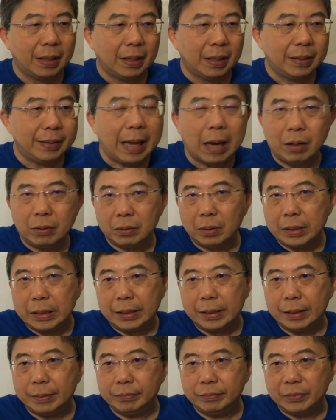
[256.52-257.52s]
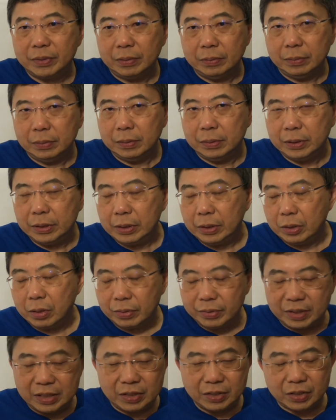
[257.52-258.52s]
Now,
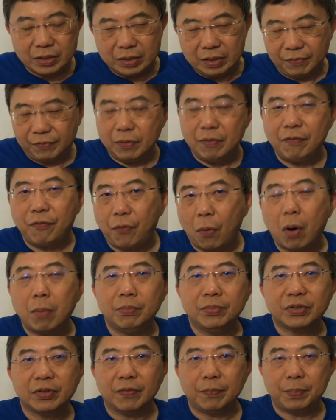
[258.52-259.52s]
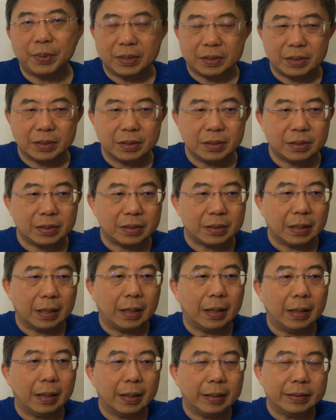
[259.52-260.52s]
these different forms of business,
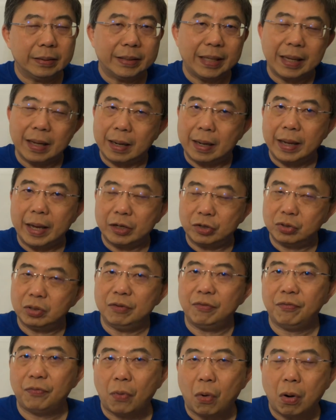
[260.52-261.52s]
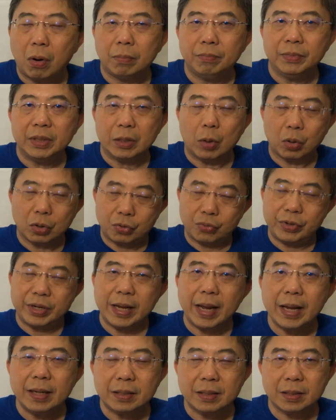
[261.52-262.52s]
they are actually formed or
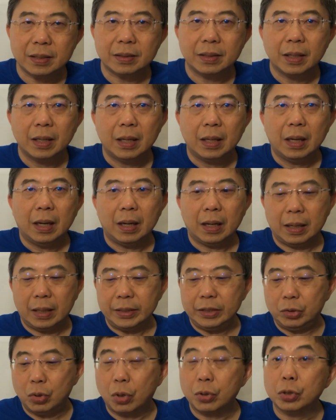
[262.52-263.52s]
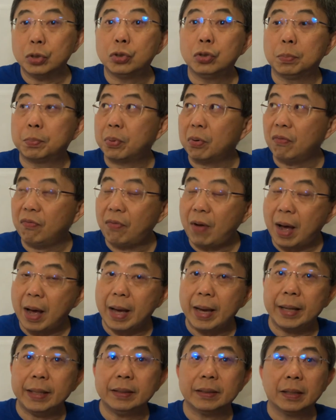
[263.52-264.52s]
created in order to
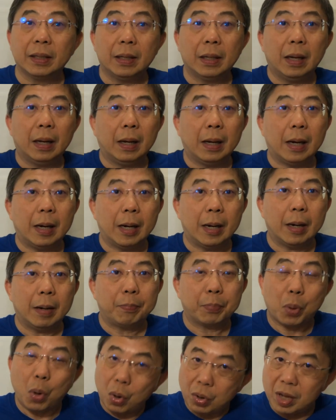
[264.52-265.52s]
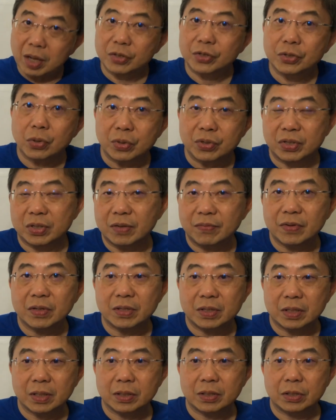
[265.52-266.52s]
provide products or
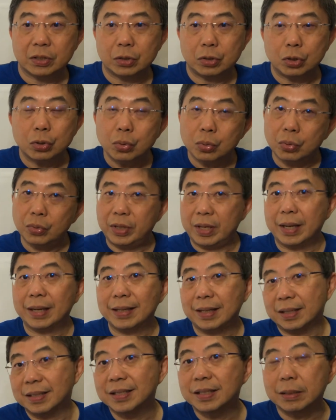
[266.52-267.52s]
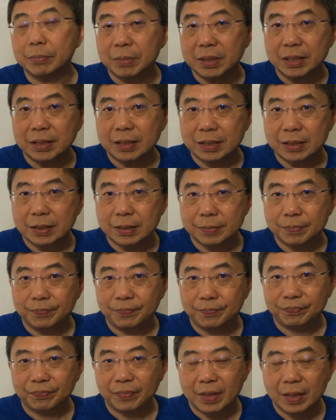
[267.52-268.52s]
services to their customers.
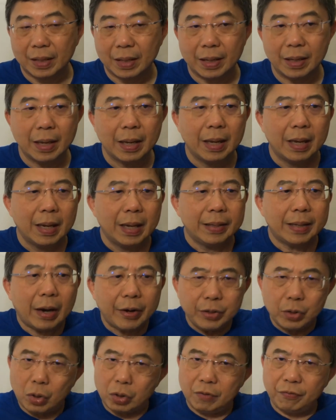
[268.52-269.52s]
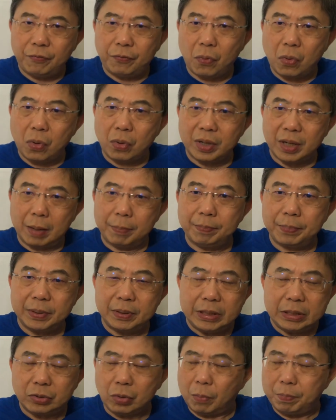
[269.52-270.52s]
Okay. Now, in order for
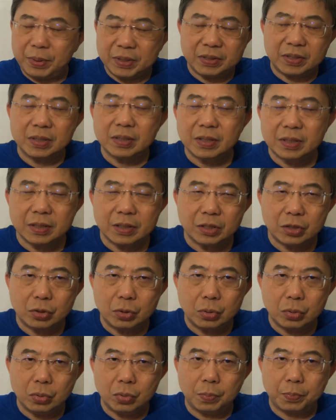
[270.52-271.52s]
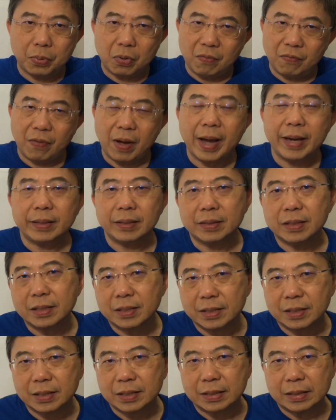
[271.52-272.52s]
companies or businesses to provide
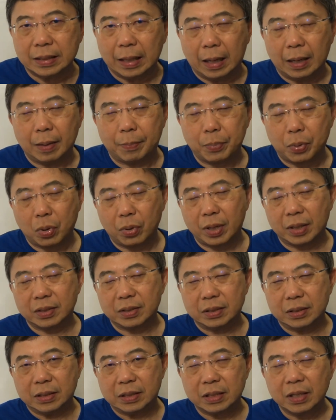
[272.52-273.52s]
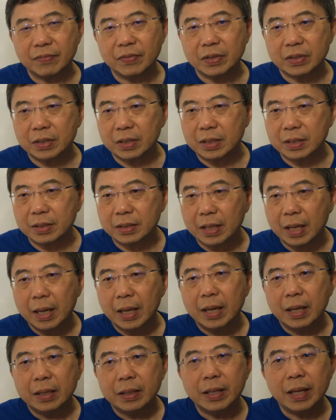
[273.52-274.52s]
these products and services,
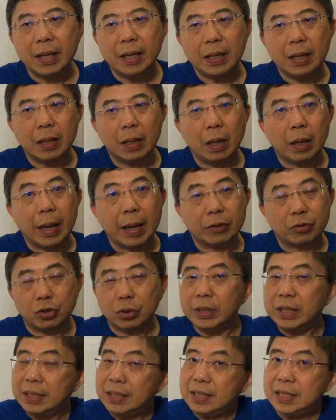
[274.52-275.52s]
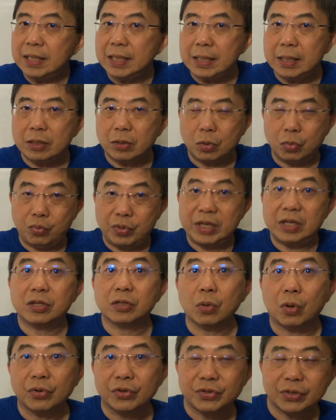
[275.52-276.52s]
they actually need
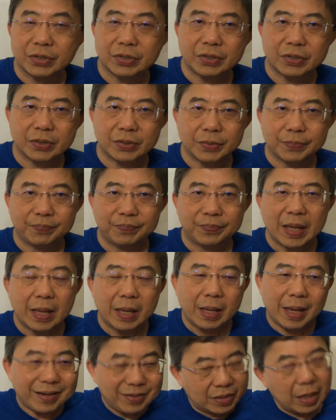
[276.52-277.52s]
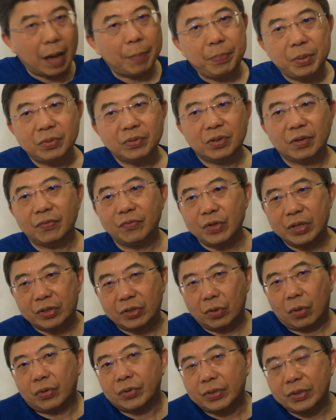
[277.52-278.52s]
resources. Examples of
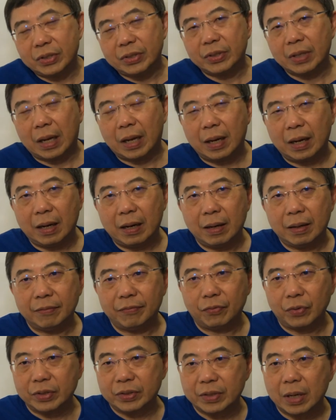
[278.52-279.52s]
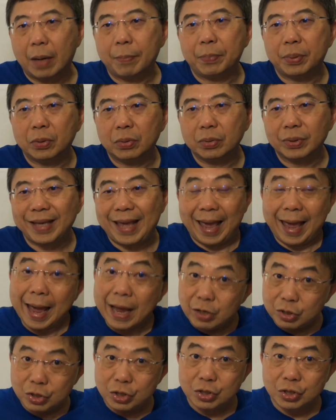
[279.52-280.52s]
resources are, for example,
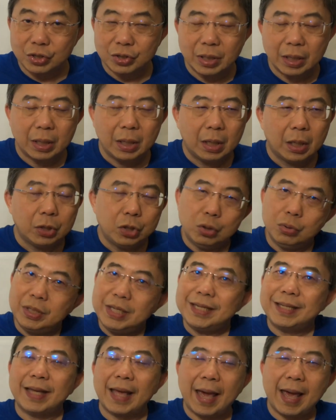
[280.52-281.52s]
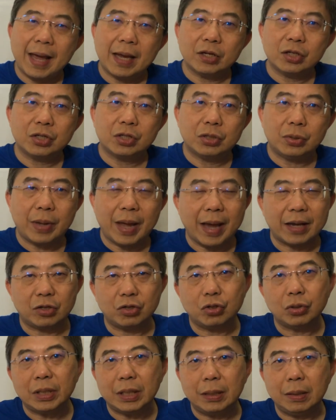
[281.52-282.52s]
cash. You need cash to
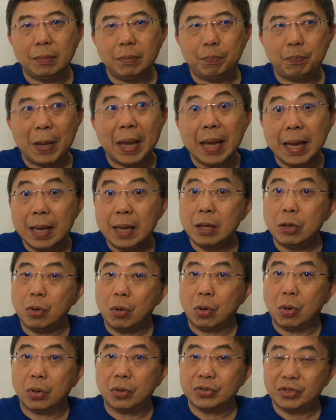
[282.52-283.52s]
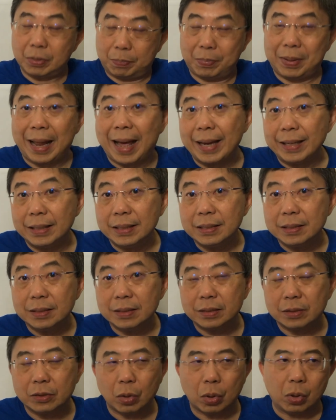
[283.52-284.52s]
actually pay your
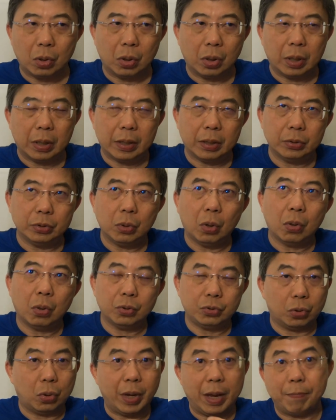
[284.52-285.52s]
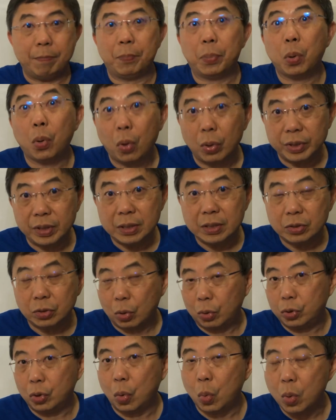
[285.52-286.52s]
suppliers or your employees
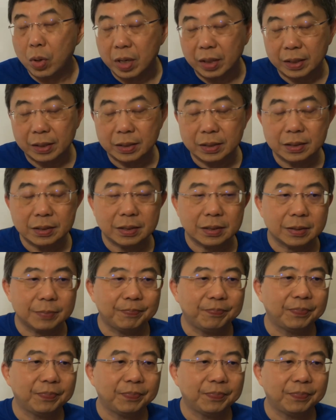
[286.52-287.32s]
or your workers.